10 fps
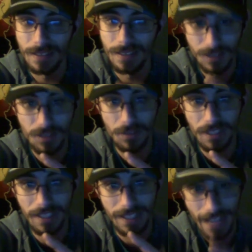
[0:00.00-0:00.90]

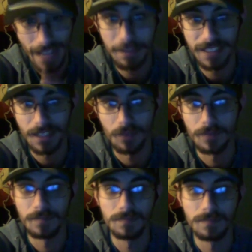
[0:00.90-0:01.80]
the cab itself.
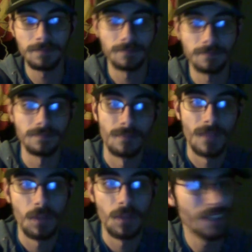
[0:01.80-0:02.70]

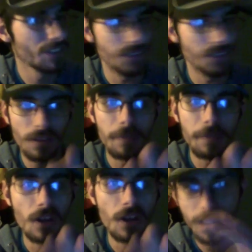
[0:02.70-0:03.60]
Which, don't get me
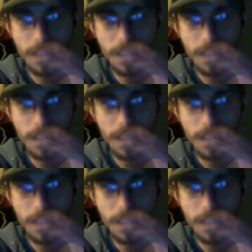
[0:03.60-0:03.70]
wrong, that's